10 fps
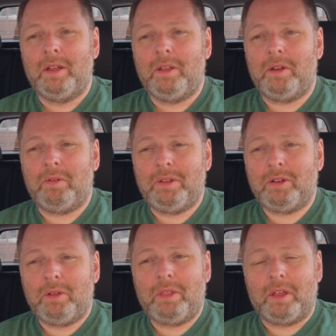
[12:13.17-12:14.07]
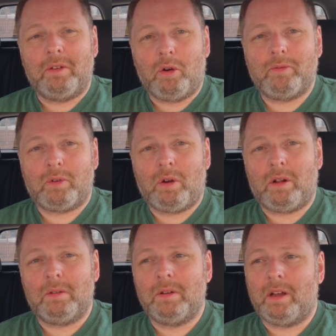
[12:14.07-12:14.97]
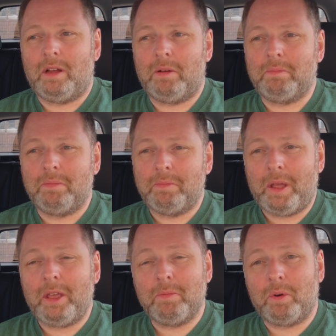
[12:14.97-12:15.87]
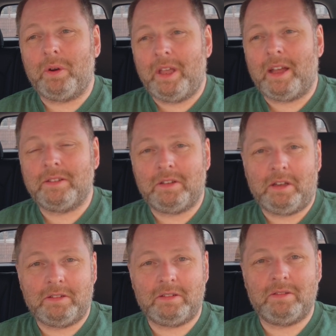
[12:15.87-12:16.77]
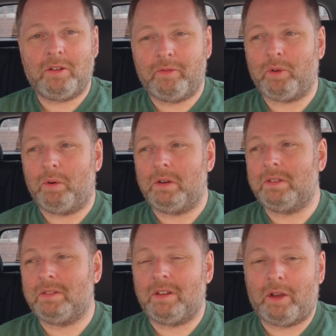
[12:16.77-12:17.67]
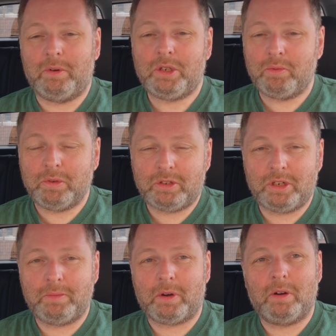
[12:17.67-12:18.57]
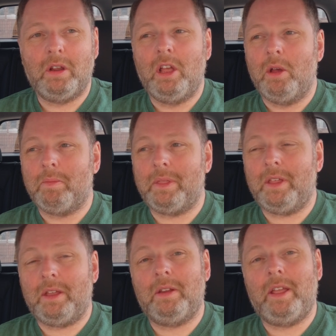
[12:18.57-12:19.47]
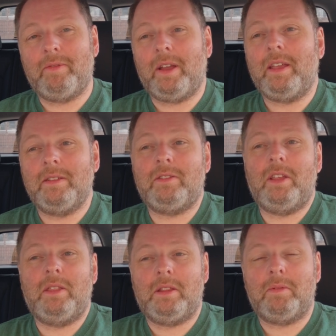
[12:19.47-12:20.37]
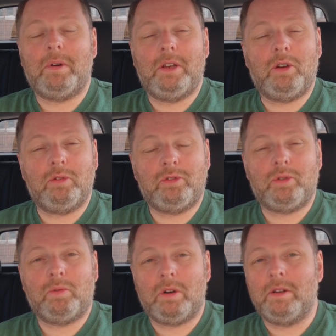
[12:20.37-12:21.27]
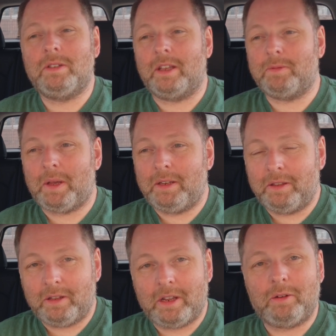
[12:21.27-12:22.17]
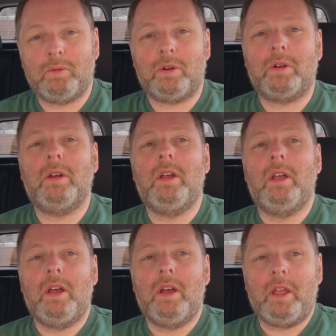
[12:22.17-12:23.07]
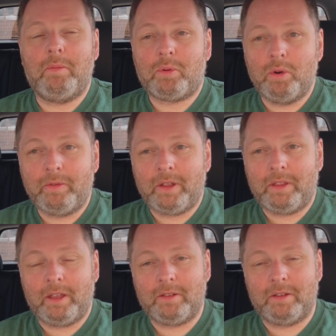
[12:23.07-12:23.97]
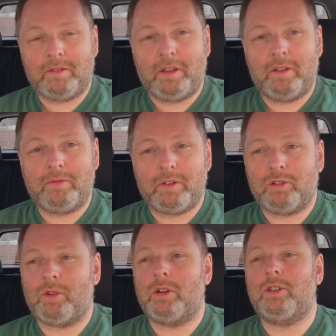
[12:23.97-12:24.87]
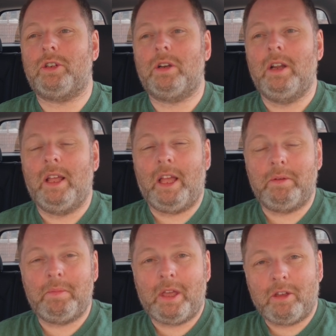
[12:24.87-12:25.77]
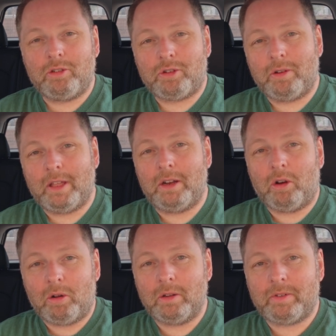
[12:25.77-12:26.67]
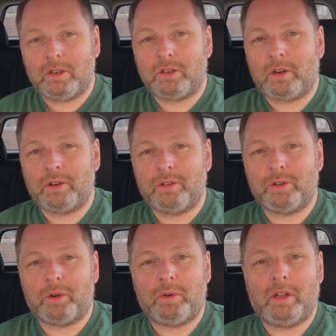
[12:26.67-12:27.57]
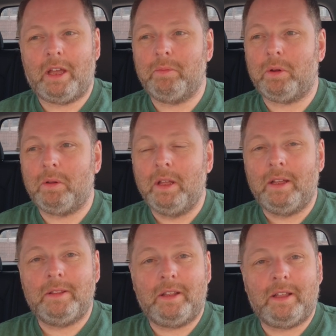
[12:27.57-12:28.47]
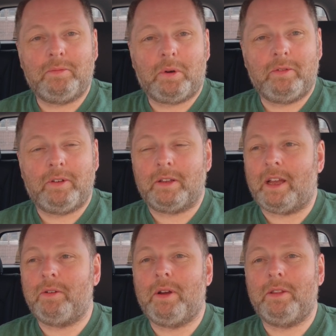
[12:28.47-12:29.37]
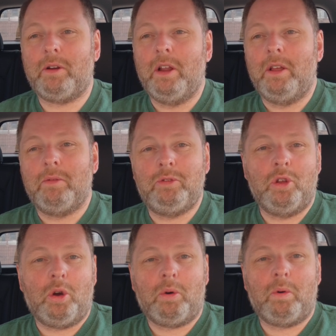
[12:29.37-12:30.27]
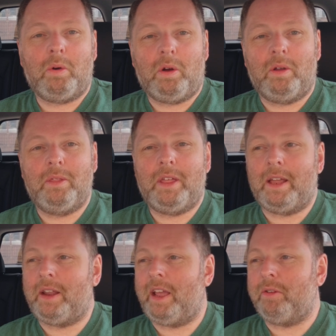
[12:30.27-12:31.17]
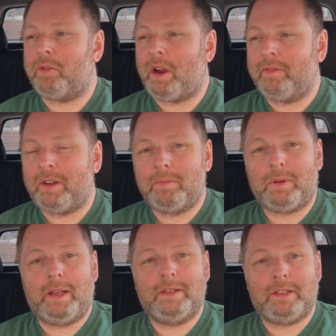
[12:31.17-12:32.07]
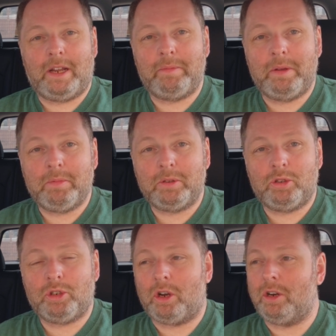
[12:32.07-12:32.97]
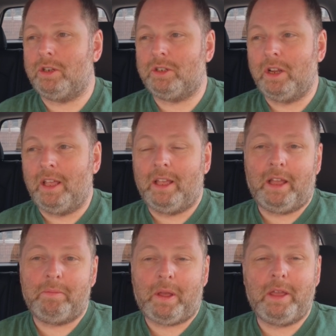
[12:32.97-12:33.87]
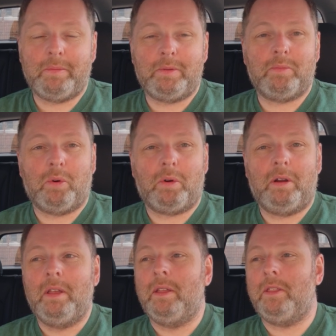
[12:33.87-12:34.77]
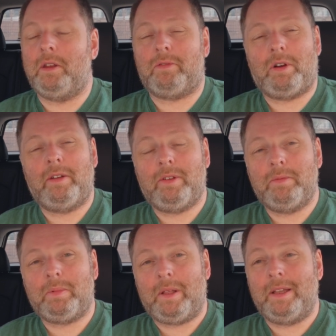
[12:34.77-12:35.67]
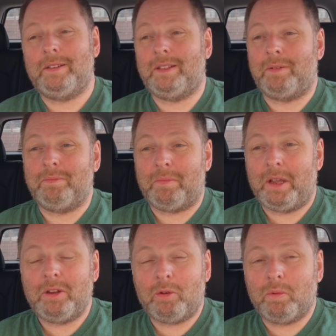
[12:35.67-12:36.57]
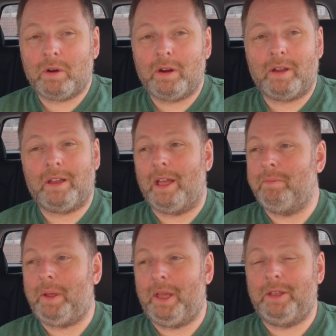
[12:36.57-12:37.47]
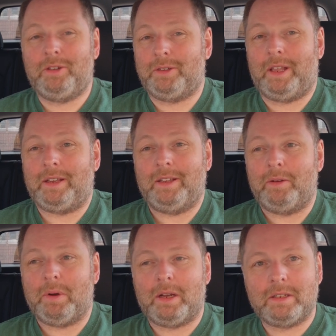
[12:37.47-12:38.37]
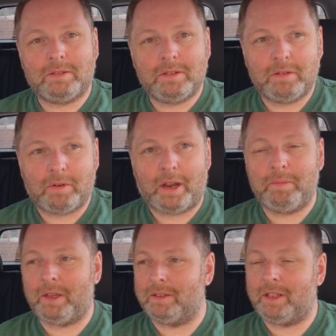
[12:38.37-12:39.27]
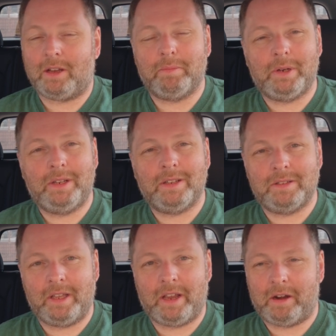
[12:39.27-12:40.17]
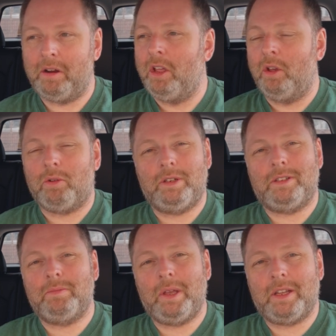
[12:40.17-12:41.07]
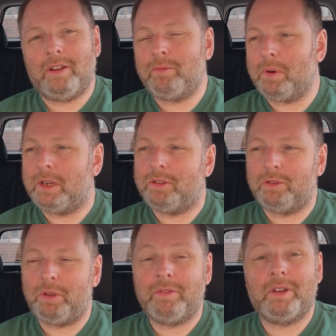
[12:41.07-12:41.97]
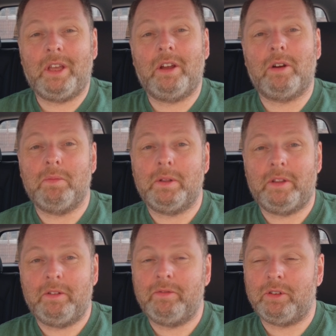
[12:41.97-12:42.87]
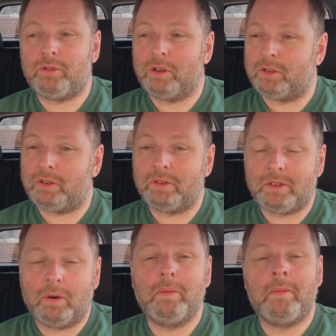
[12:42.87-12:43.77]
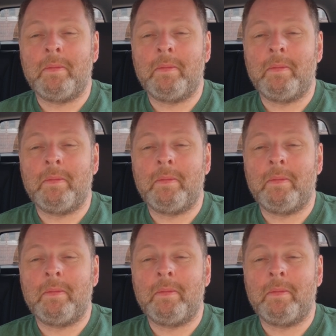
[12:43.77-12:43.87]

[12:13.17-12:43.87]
you know, it's a good thing overall. Paying more, yeah, sucks, of course. I wish it was cheaper. But then if I can see that the money goes towards expanding the network, improving the existing infrastructure, and making sure that all of our chargers are reliable, then that's perfect. I'd rather know that I arrive at a place and I'm able to charge and pay a bit more than arrive at a place that might not work and pay just like $9, right? Because the company doesn't care or doesn't make enough money to even care about the infrastructure. So